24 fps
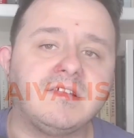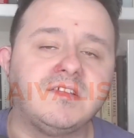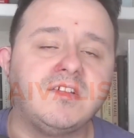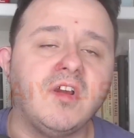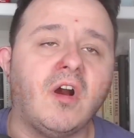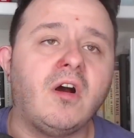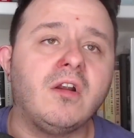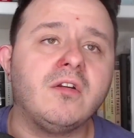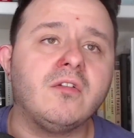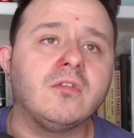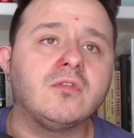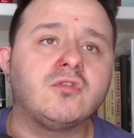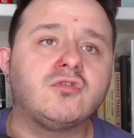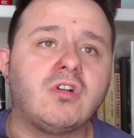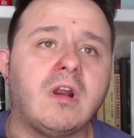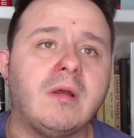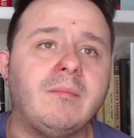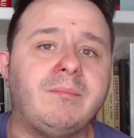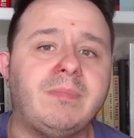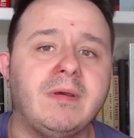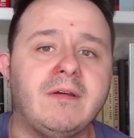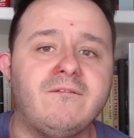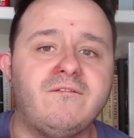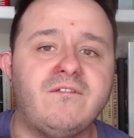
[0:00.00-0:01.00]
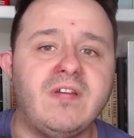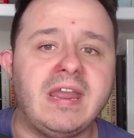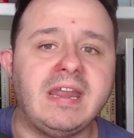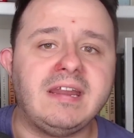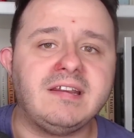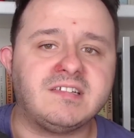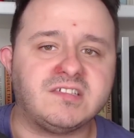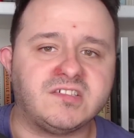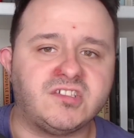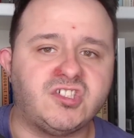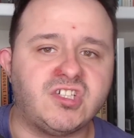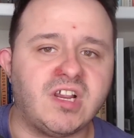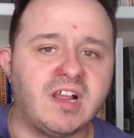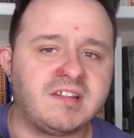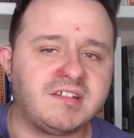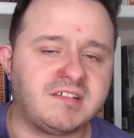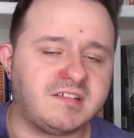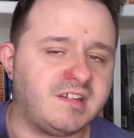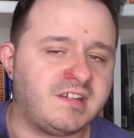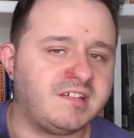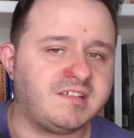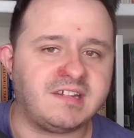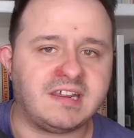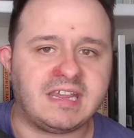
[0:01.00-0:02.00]
Donald Trump evades
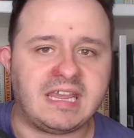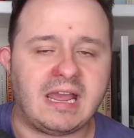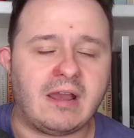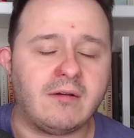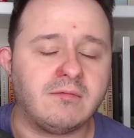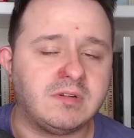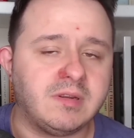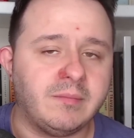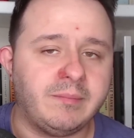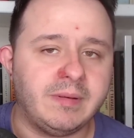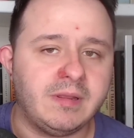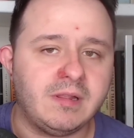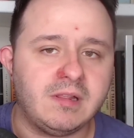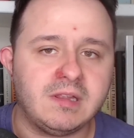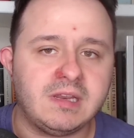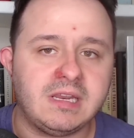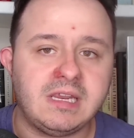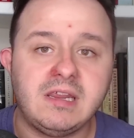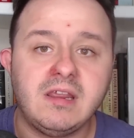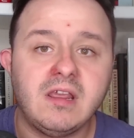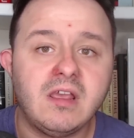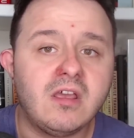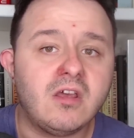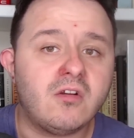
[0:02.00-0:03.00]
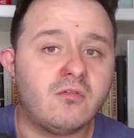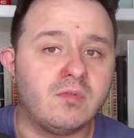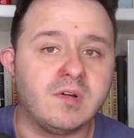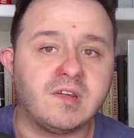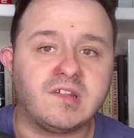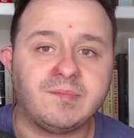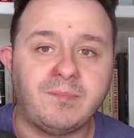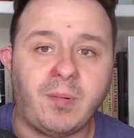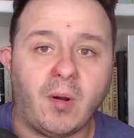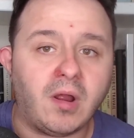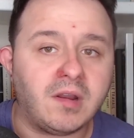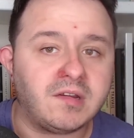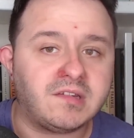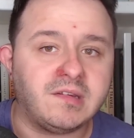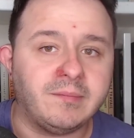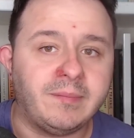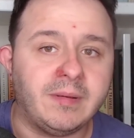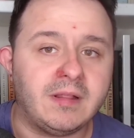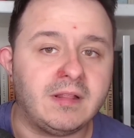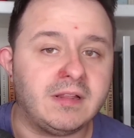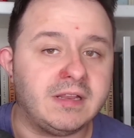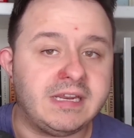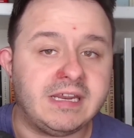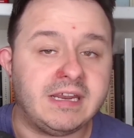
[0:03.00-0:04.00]
justice, accountability,
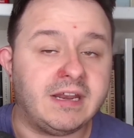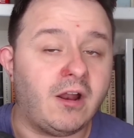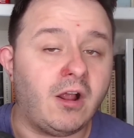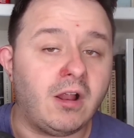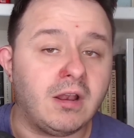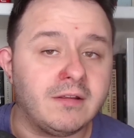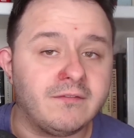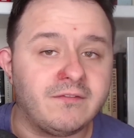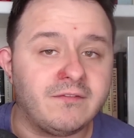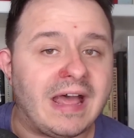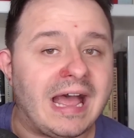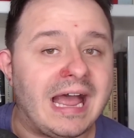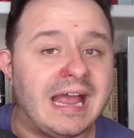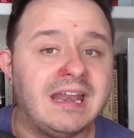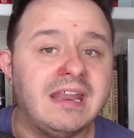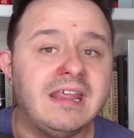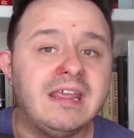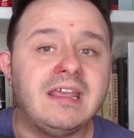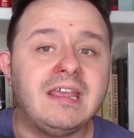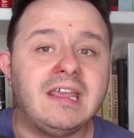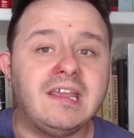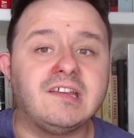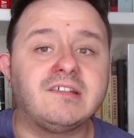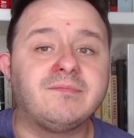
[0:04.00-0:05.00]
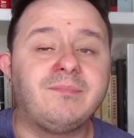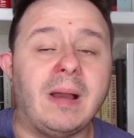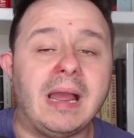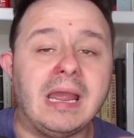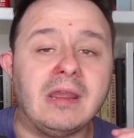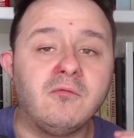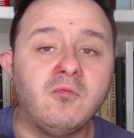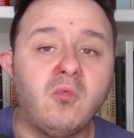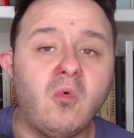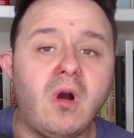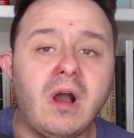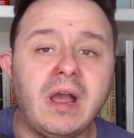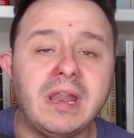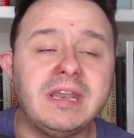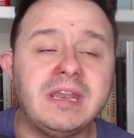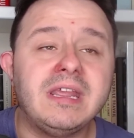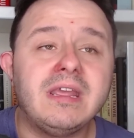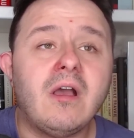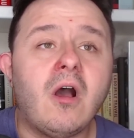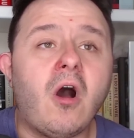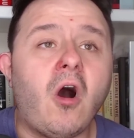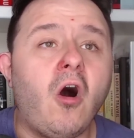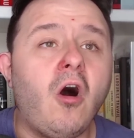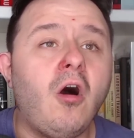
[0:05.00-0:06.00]
responsibility, and all of that is by one,
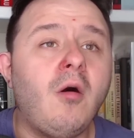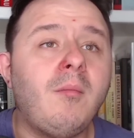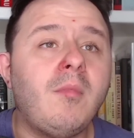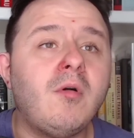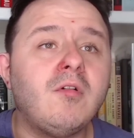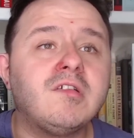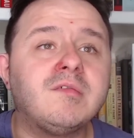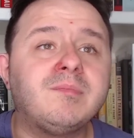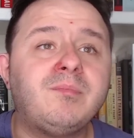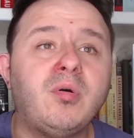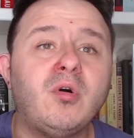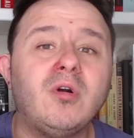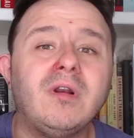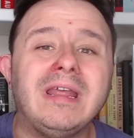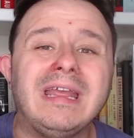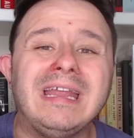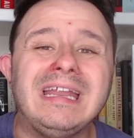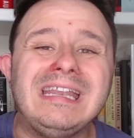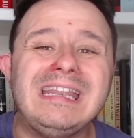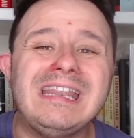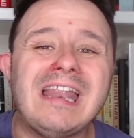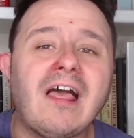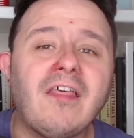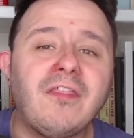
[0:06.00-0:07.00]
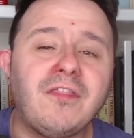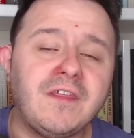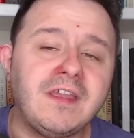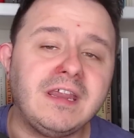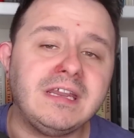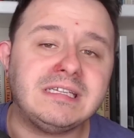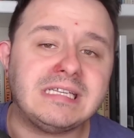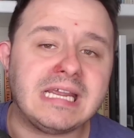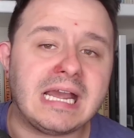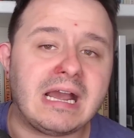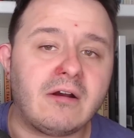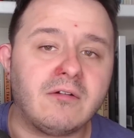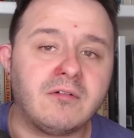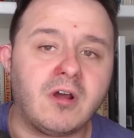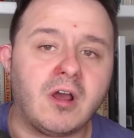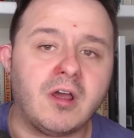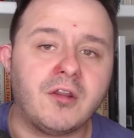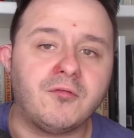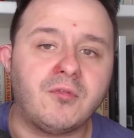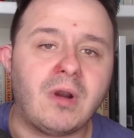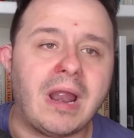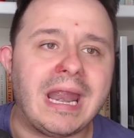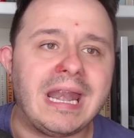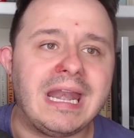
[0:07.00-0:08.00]
almost putting nothing down
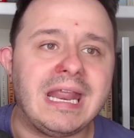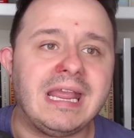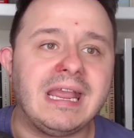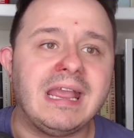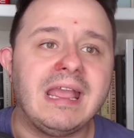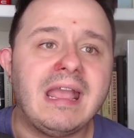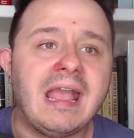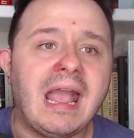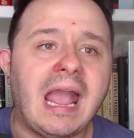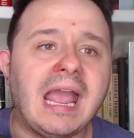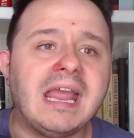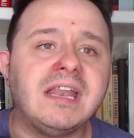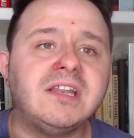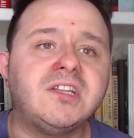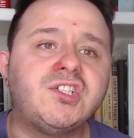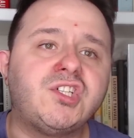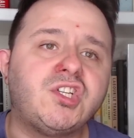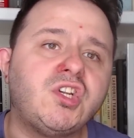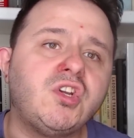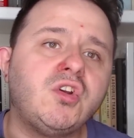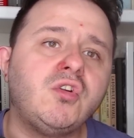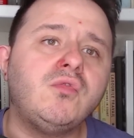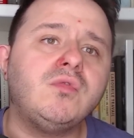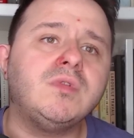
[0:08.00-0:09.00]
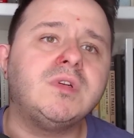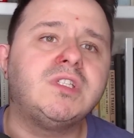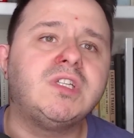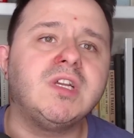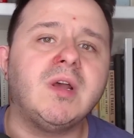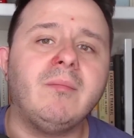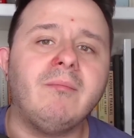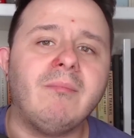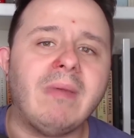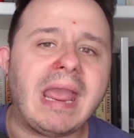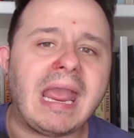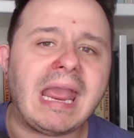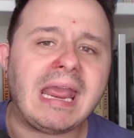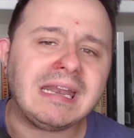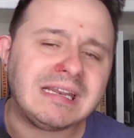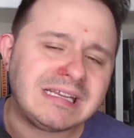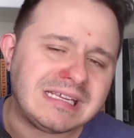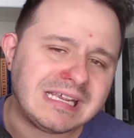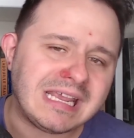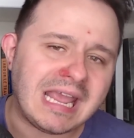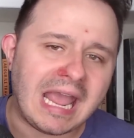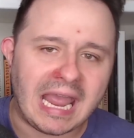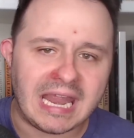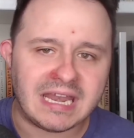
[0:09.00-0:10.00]
on writing, and two,
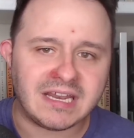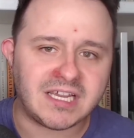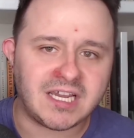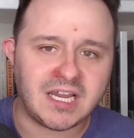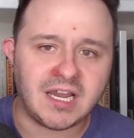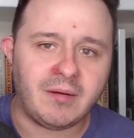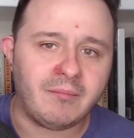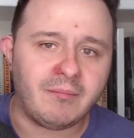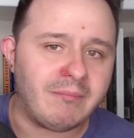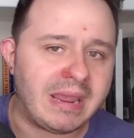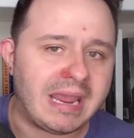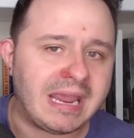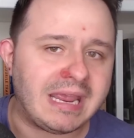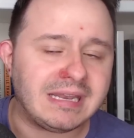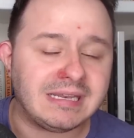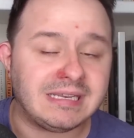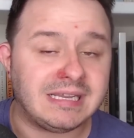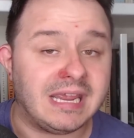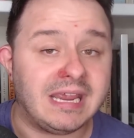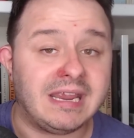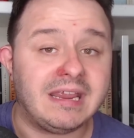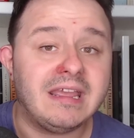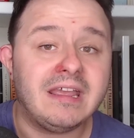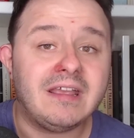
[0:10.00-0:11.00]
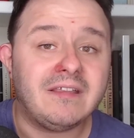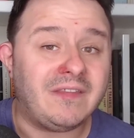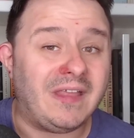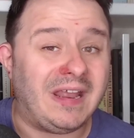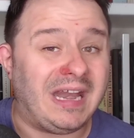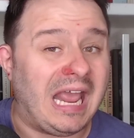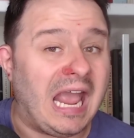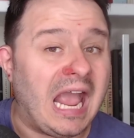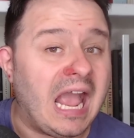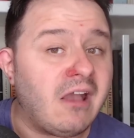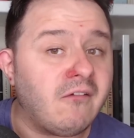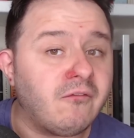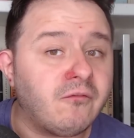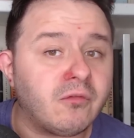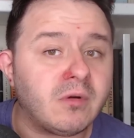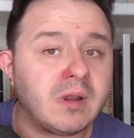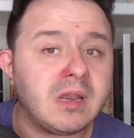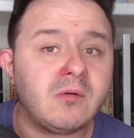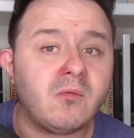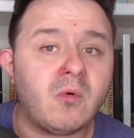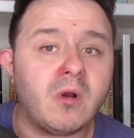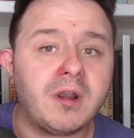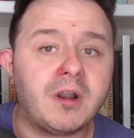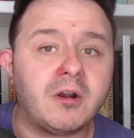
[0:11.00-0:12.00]
demanding and commanding that
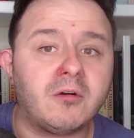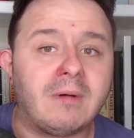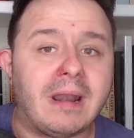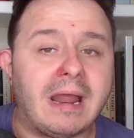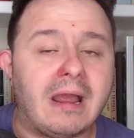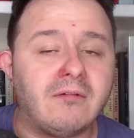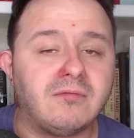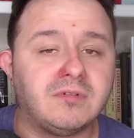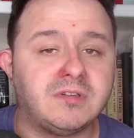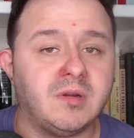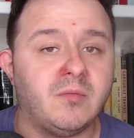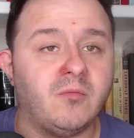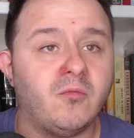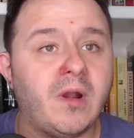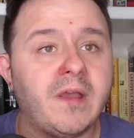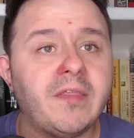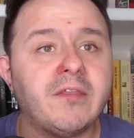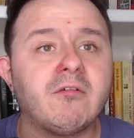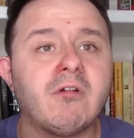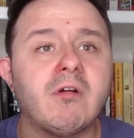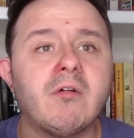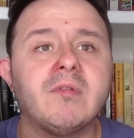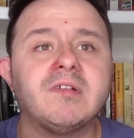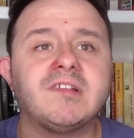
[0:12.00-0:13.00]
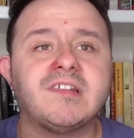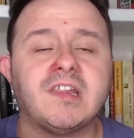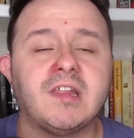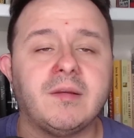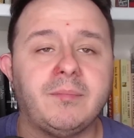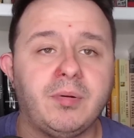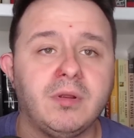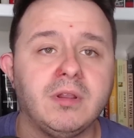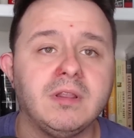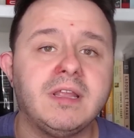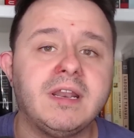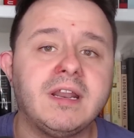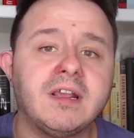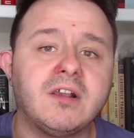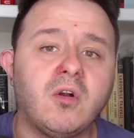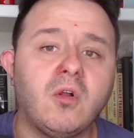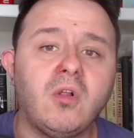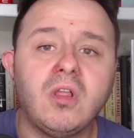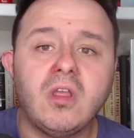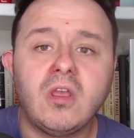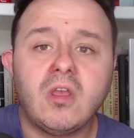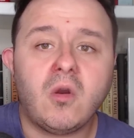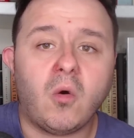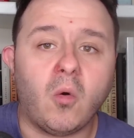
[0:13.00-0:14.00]
everyone around him, whether it was in the
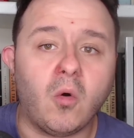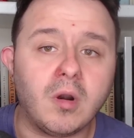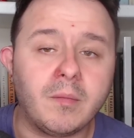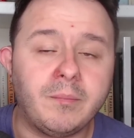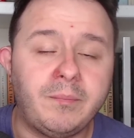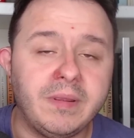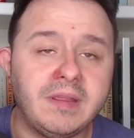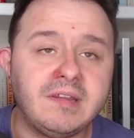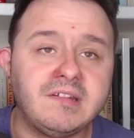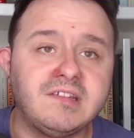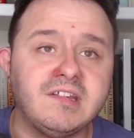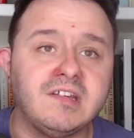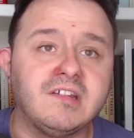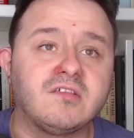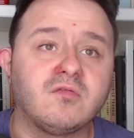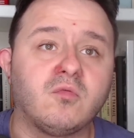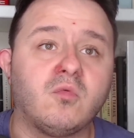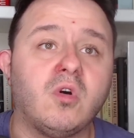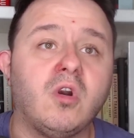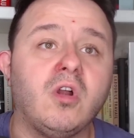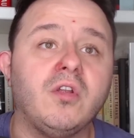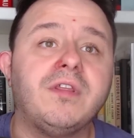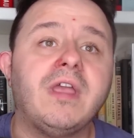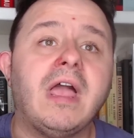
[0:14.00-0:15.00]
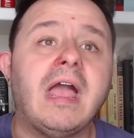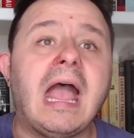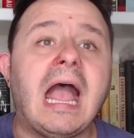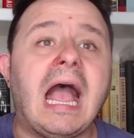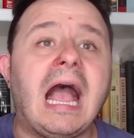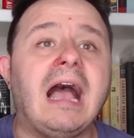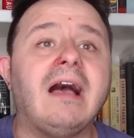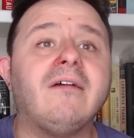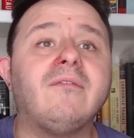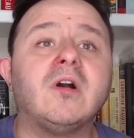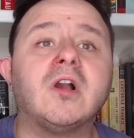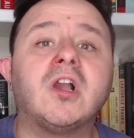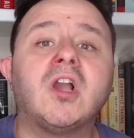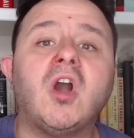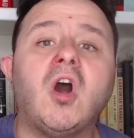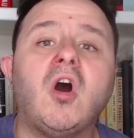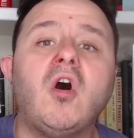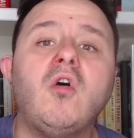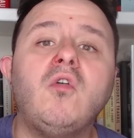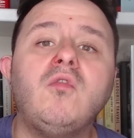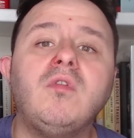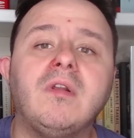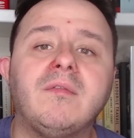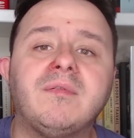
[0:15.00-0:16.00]
political or business world, have a
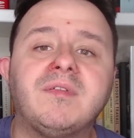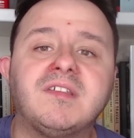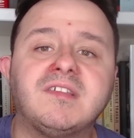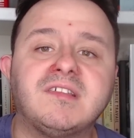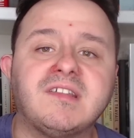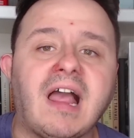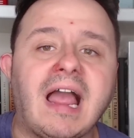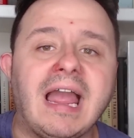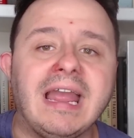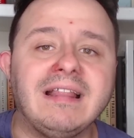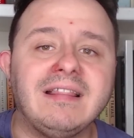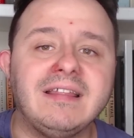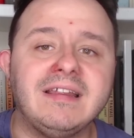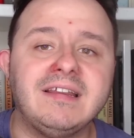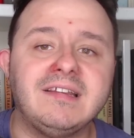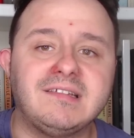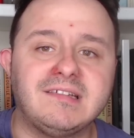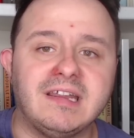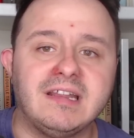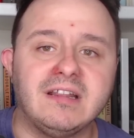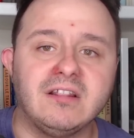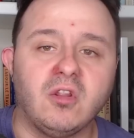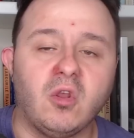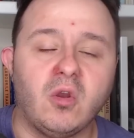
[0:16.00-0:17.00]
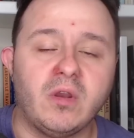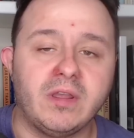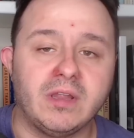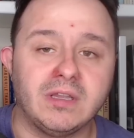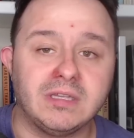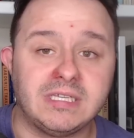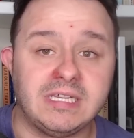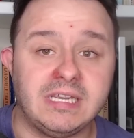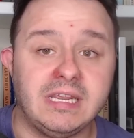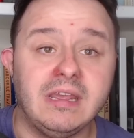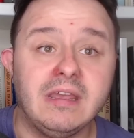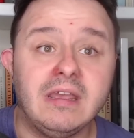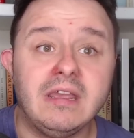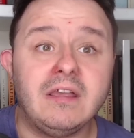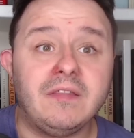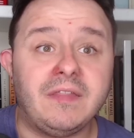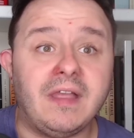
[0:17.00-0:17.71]
code of silence and loyalty.